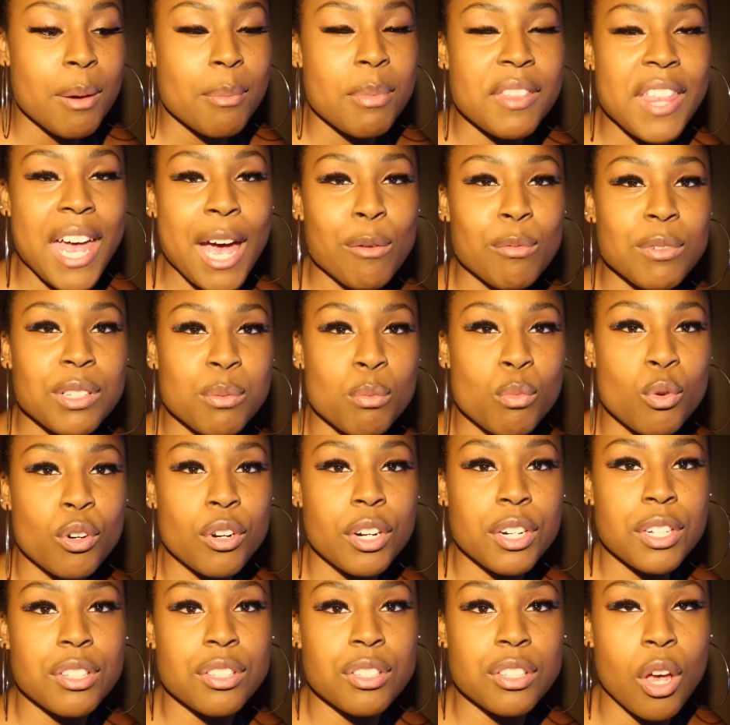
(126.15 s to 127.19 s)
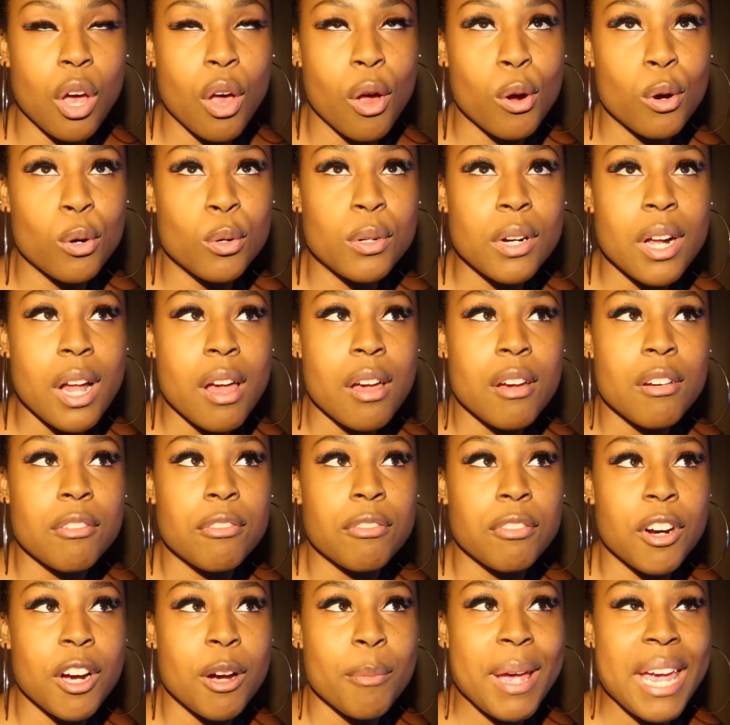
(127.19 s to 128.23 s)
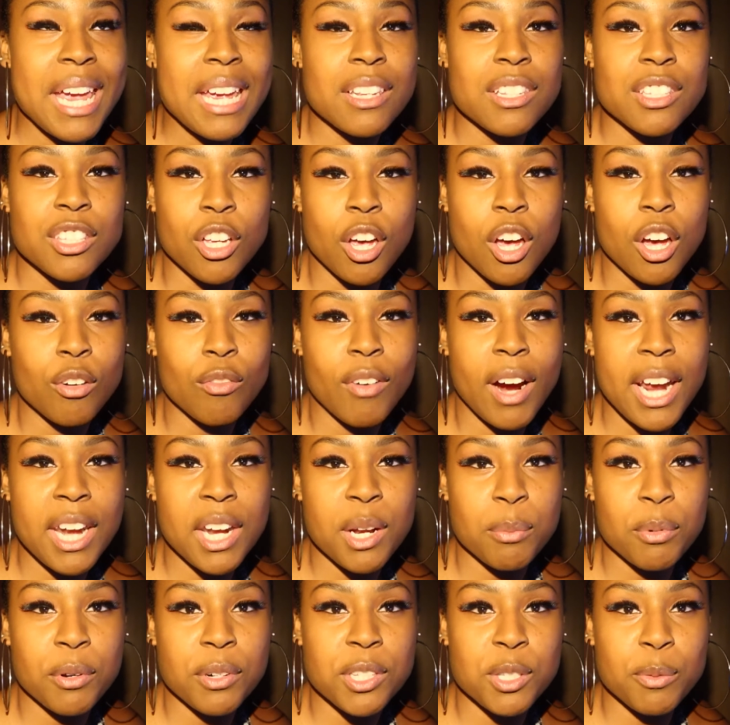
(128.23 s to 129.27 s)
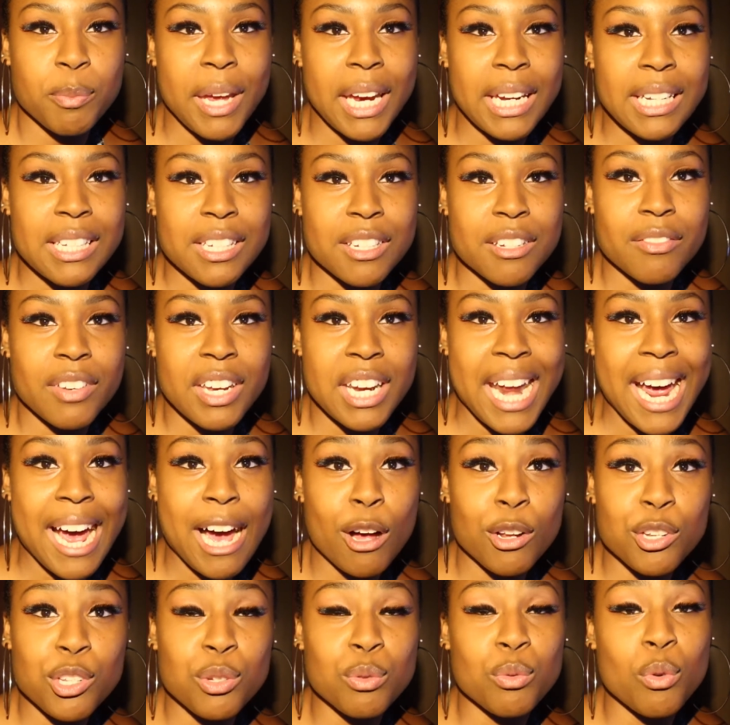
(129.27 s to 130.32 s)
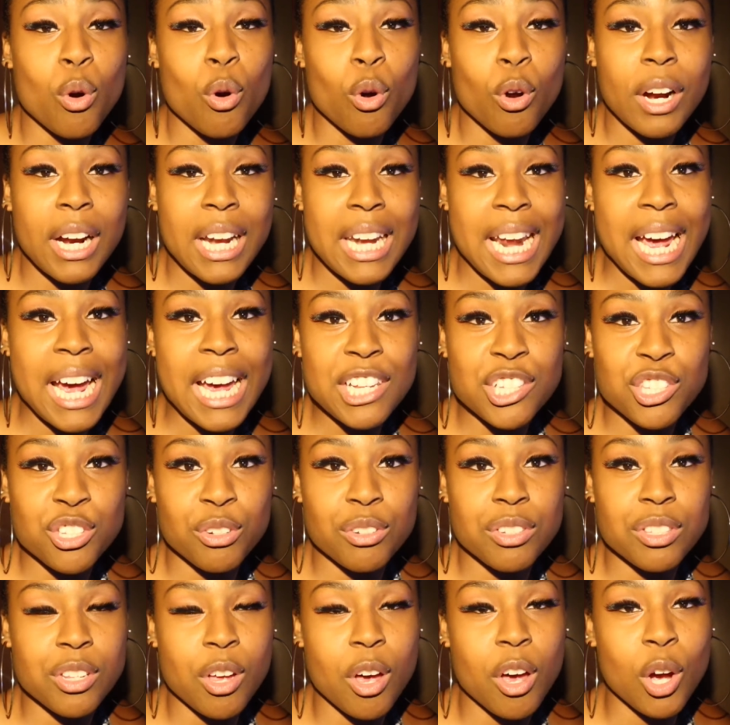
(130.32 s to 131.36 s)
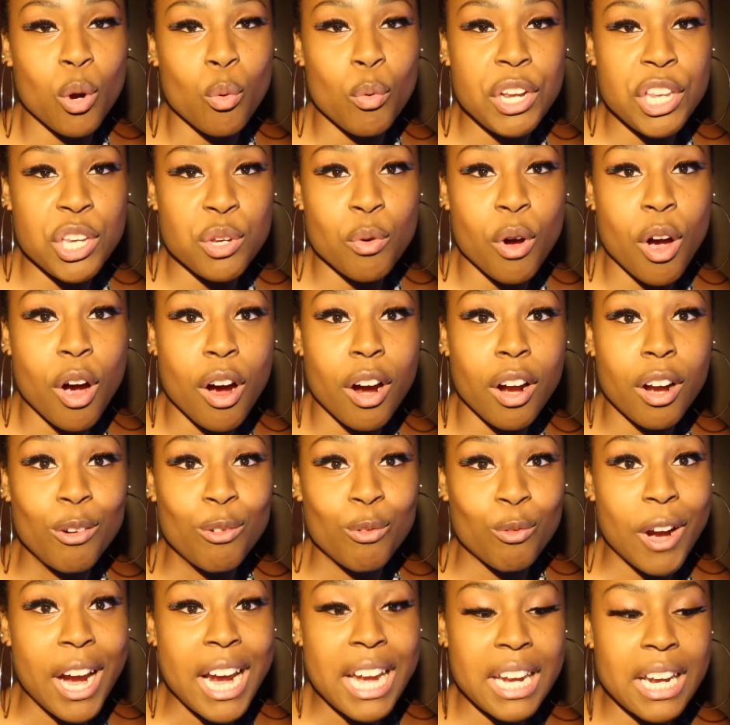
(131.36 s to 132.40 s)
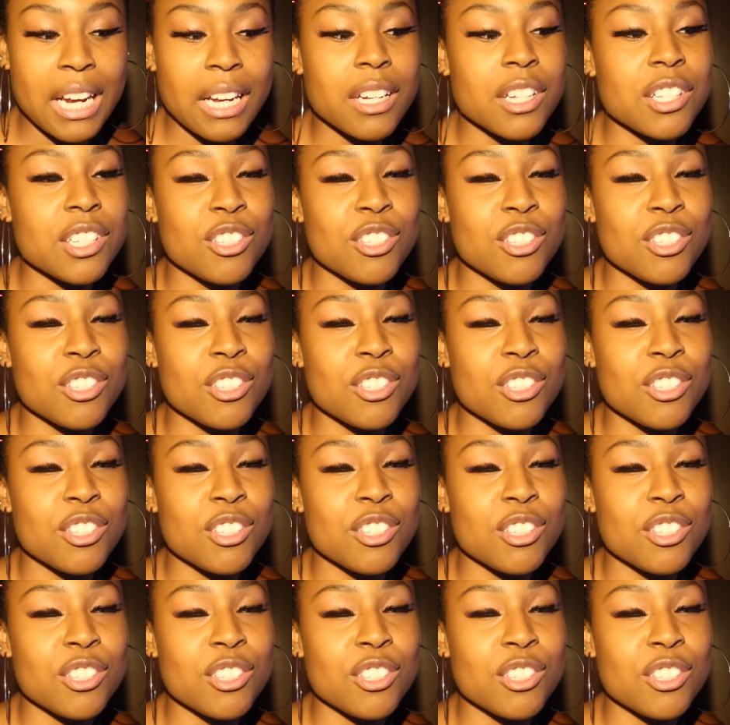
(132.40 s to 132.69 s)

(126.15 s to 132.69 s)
but that was more so from a songwriting perspective and how to organize your song when you are writing,